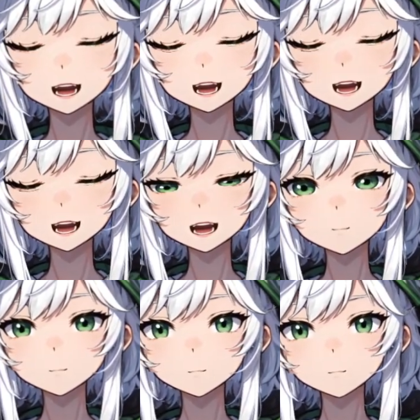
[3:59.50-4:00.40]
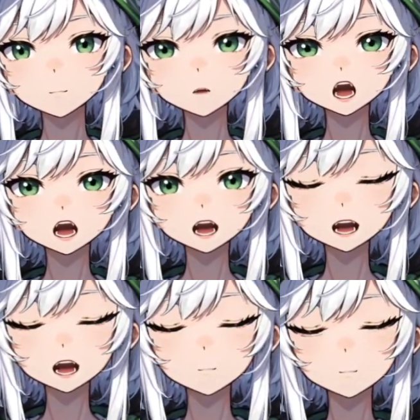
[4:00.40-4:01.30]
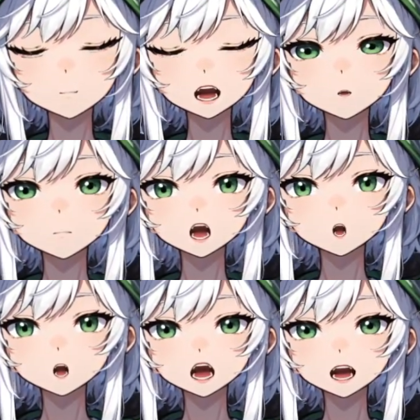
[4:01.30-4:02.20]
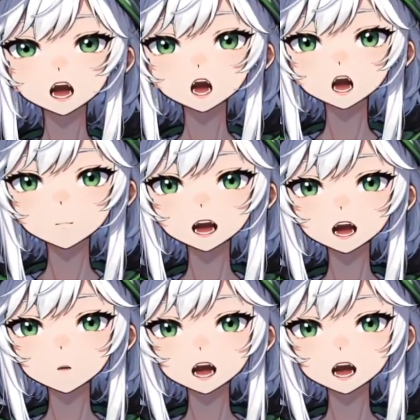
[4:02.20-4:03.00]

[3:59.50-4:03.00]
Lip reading: they give you the primary way that you're going to be leveling